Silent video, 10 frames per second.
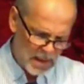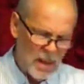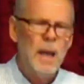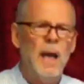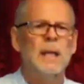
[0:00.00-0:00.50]

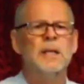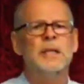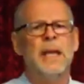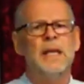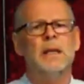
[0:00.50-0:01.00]
And
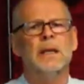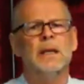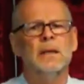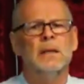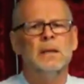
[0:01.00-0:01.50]
secondly,
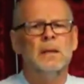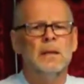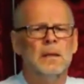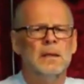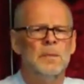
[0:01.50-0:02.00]

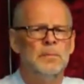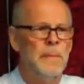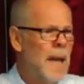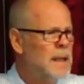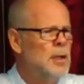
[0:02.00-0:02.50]
the
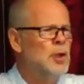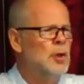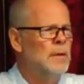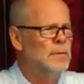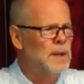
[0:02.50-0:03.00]
magnitude
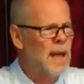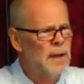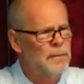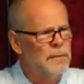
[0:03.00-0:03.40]
of love